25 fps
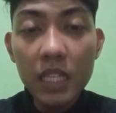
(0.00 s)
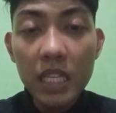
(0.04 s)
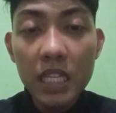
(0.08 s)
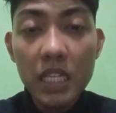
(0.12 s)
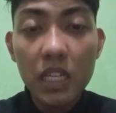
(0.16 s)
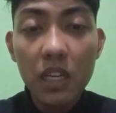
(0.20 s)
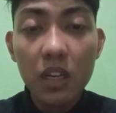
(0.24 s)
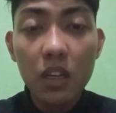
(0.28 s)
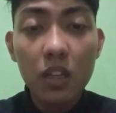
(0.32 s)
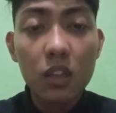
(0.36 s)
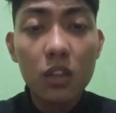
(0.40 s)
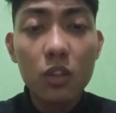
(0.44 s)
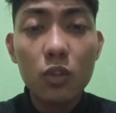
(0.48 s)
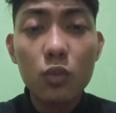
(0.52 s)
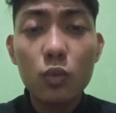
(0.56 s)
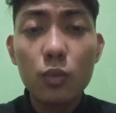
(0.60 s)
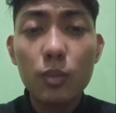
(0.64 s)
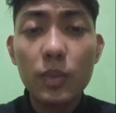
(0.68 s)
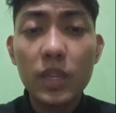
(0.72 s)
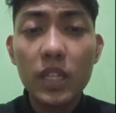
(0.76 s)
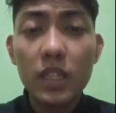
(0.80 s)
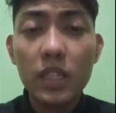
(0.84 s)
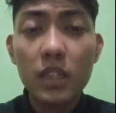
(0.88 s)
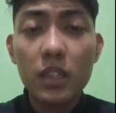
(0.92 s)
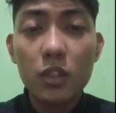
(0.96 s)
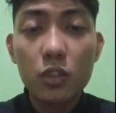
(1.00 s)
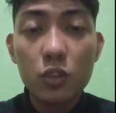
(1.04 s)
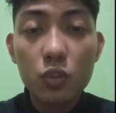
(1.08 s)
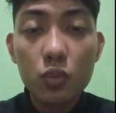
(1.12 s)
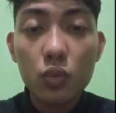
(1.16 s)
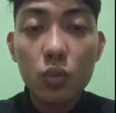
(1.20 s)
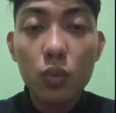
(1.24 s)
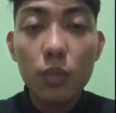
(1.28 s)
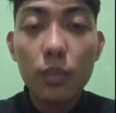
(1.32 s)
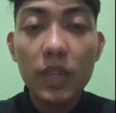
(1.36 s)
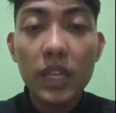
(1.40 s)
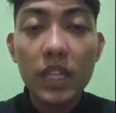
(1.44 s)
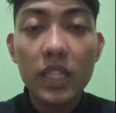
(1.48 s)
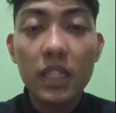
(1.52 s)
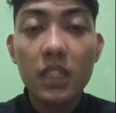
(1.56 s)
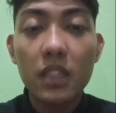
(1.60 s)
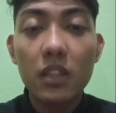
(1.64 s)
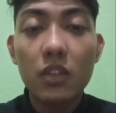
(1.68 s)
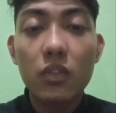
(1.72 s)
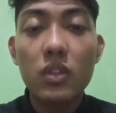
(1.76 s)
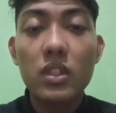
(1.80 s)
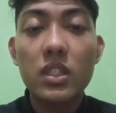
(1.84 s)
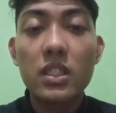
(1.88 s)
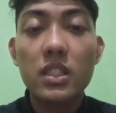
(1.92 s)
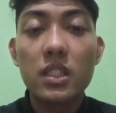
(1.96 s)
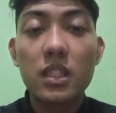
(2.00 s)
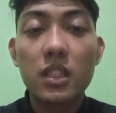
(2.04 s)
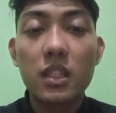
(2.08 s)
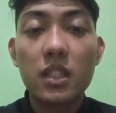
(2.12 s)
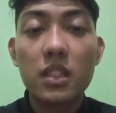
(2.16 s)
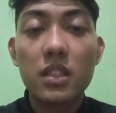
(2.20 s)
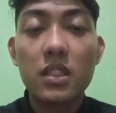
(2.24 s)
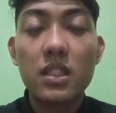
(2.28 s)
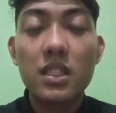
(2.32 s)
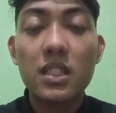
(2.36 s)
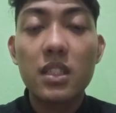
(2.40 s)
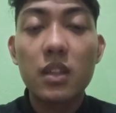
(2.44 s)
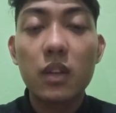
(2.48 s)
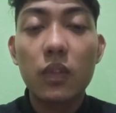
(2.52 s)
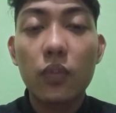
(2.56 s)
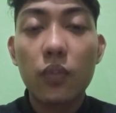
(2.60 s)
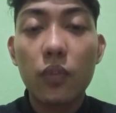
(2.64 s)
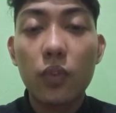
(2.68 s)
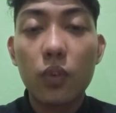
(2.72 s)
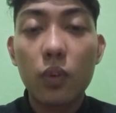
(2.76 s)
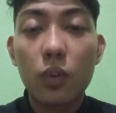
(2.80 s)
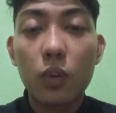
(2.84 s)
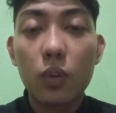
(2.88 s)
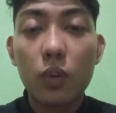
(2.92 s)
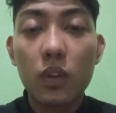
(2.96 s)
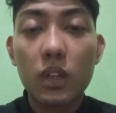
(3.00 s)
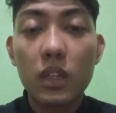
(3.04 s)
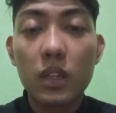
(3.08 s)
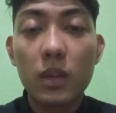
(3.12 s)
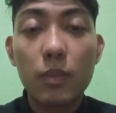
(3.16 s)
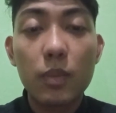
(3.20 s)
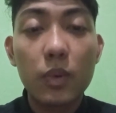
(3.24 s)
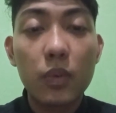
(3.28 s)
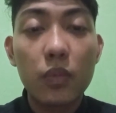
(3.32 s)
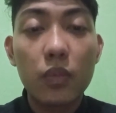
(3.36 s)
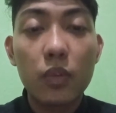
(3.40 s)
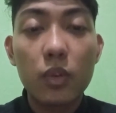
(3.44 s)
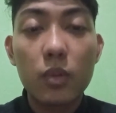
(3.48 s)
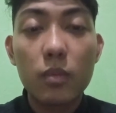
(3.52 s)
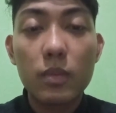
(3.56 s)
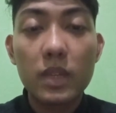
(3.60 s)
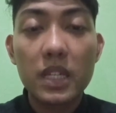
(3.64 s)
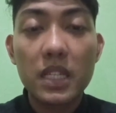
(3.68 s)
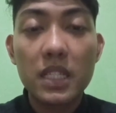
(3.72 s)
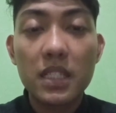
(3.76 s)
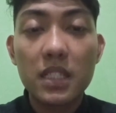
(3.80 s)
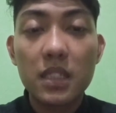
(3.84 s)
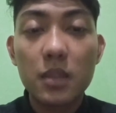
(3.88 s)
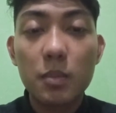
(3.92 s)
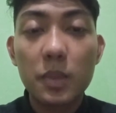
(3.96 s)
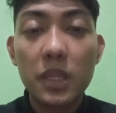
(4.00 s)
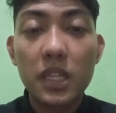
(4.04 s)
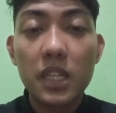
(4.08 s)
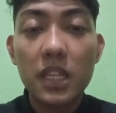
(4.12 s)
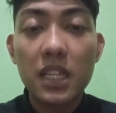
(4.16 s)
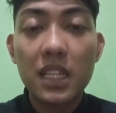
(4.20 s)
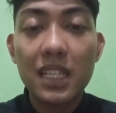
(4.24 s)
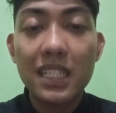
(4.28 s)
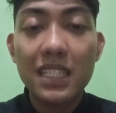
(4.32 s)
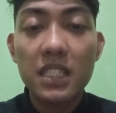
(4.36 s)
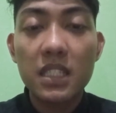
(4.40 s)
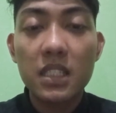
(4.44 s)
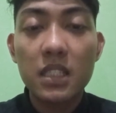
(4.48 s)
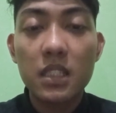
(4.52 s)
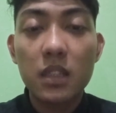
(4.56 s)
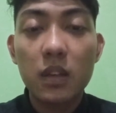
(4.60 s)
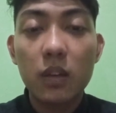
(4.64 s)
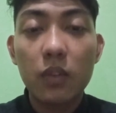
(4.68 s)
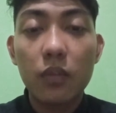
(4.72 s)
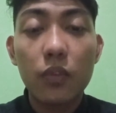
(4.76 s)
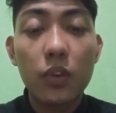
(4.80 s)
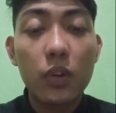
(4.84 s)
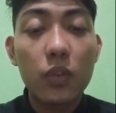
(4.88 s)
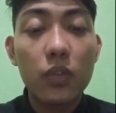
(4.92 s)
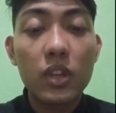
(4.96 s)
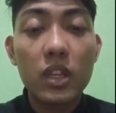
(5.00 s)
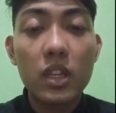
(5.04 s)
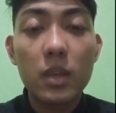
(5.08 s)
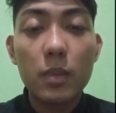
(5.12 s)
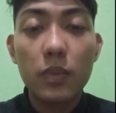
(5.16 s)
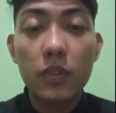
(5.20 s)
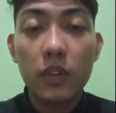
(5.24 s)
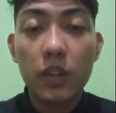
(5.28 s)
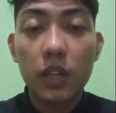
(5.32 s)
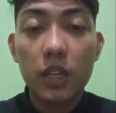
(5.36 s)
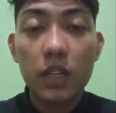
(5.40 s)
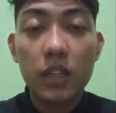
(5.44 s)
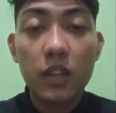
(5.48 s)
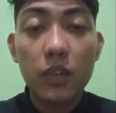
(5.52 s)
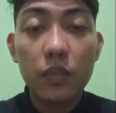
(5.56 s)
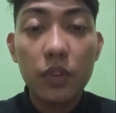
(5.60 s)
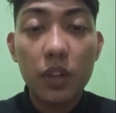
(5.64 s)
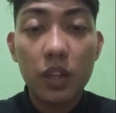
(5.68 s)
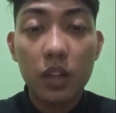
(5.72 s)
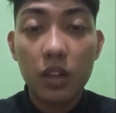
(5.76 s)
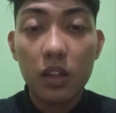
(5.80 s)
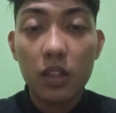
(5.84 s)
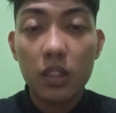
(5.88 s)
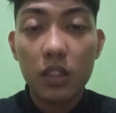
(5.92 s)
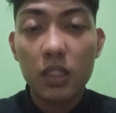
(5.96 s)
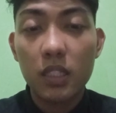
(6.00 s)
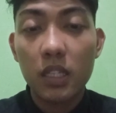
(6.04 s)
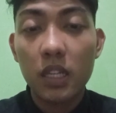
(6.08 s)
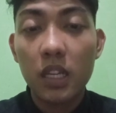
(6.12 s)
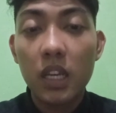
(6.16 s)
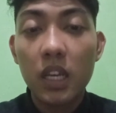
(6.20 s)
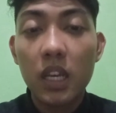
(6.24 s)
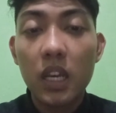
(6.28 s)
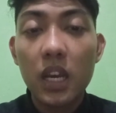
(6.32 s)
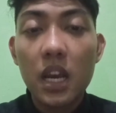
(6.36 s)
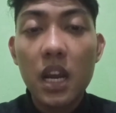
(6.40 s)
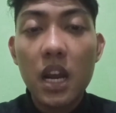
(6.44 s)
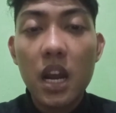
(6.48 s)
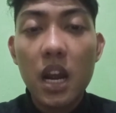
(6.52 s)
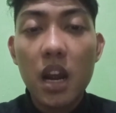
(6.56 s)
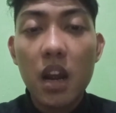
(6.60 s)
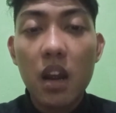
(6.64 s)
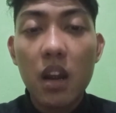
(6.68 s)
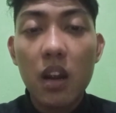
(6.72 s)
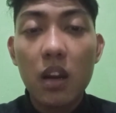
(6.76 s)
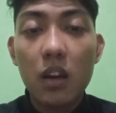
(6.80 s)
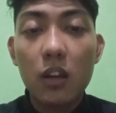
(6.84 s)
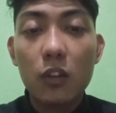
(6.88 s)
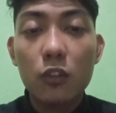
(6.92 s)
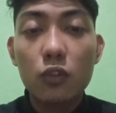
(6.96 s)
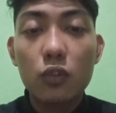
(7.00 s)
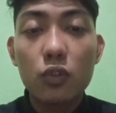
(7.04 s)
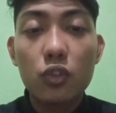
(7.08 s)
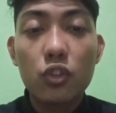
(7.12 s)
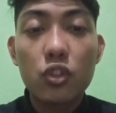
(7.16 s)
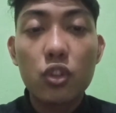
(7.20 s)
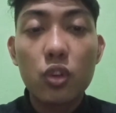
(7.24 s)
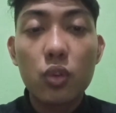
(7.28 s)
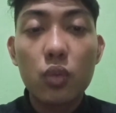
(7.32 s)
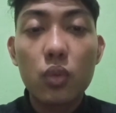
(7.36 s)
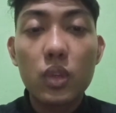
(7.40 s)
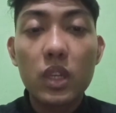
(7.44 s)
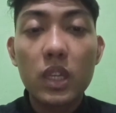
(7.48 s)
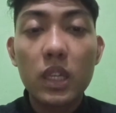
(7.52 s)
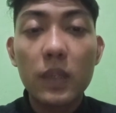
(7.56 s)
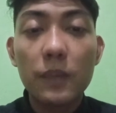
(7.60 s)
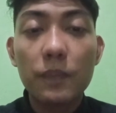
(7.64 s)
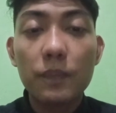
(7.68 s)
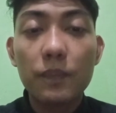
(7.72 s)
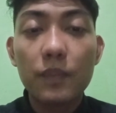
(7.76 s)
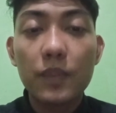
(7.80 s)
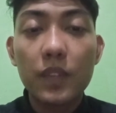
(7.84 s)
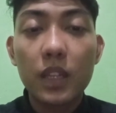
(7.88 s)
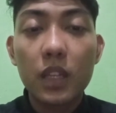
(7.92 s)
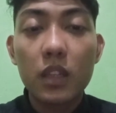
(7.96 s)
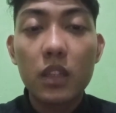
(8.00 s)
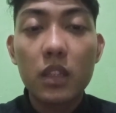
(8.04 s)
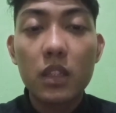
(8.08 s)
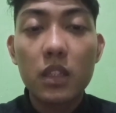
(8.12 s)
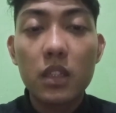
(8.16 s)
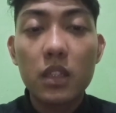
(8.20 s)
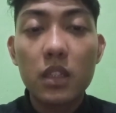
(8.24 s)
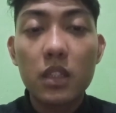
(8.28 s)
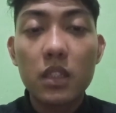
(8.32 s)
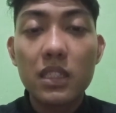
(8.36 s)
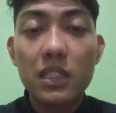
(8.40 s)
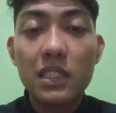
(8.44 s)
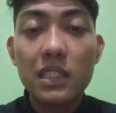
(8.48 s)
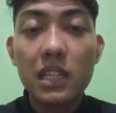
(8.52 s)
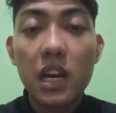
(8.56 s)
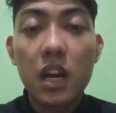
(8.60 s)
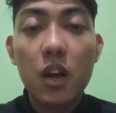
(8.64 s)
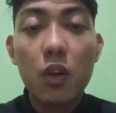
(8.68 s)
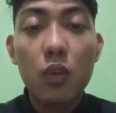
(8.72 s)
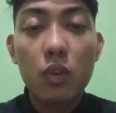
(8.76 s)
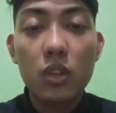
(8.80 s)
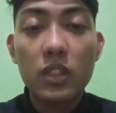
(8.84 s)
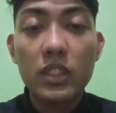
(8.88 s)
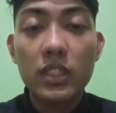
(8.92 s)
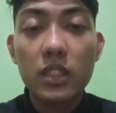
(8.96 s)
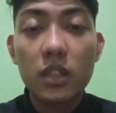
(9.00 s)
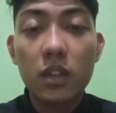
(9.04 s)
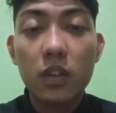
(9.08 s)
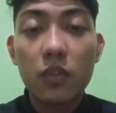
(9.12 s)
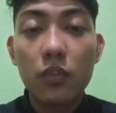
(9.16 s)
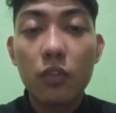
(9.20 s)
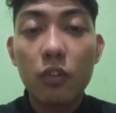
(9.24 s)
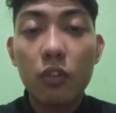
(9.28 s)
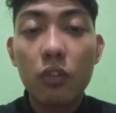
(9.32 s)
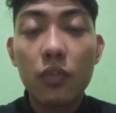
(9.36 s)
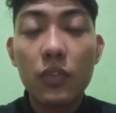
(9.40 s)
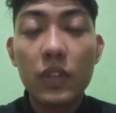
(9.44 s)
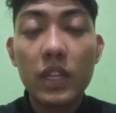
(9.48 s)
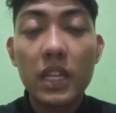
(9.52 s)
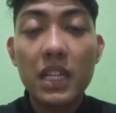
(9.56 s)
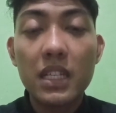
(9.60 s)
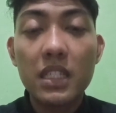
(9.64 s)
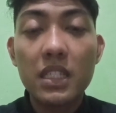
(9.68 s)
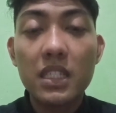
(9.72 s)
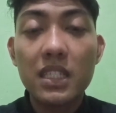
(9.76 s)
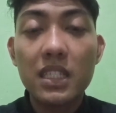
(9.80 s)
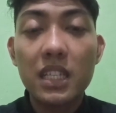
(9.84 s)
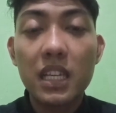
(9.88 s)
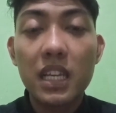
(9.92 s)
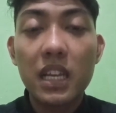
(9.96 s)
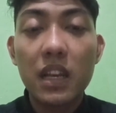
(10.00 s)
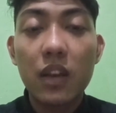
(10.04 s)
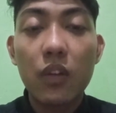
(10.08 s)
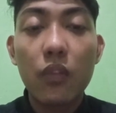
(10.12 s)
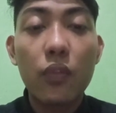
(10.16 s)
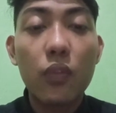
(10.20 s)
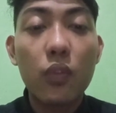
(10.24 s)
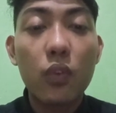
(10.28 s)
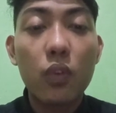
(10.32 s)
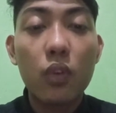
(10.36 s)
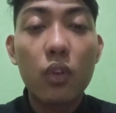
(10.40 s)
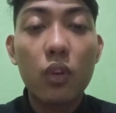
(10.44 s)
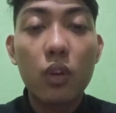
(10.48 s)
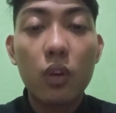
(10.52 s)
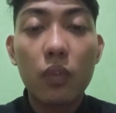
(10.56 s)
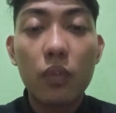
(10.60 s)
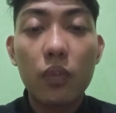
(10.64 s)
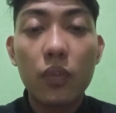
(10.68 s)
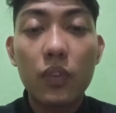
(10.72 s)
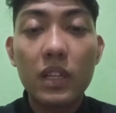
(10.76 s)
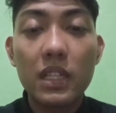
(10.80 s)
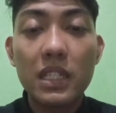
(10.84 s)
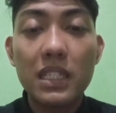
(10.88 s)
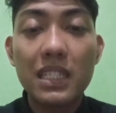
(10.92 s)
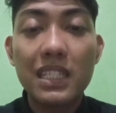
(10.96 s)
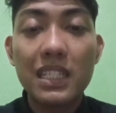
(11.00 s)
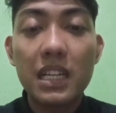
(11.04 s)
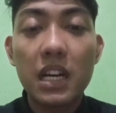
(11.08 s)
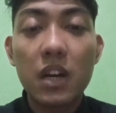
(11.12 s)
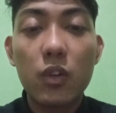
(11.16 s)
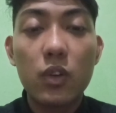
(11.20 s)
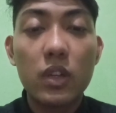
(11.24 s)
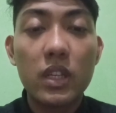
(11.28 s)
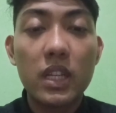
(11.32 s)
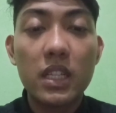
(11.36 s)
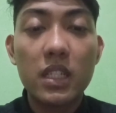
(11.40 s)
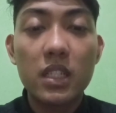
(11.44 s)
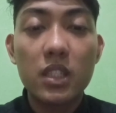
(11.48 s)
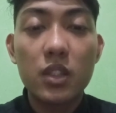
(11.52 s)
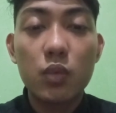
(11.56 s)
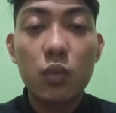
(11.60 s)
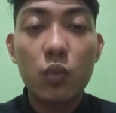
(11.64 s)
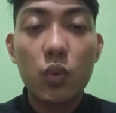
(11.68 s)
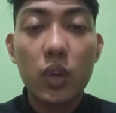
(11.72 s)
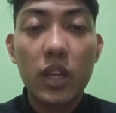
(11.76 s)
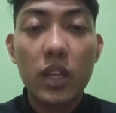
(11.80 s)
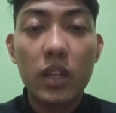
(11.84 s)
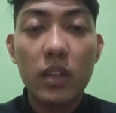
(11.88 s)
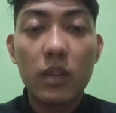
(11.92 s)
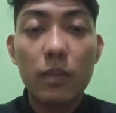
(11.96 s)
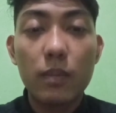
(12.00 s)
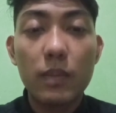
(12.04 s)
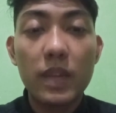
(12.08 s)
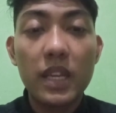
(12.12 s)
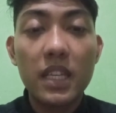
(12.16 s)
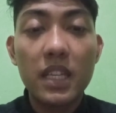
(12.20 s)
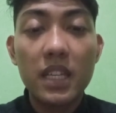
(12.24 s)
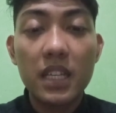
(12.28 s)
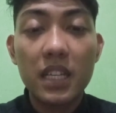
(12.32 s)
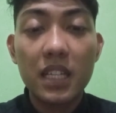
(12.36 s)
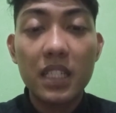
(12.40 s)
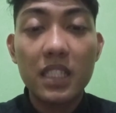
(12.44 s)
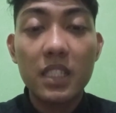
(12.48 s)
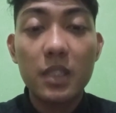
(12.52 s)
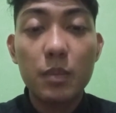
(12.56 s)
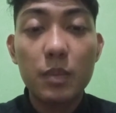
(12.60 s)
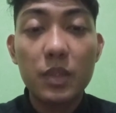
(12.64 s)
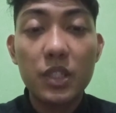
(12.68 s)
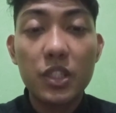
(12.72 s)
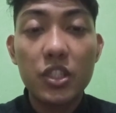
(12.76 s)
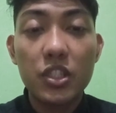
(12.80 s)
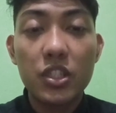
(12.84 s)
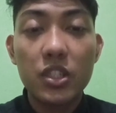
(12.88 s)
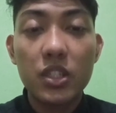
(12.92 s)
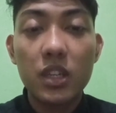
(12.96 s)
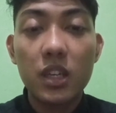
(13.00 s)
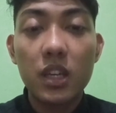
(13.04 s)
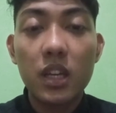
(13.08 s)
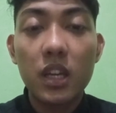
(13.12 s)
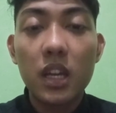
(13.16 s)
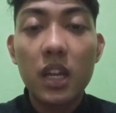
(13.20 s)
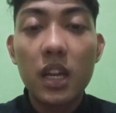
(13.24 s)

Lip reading: there are two main reasons for the performance speaking is very difficult to showing our self-confidence in front of the audience when making a speech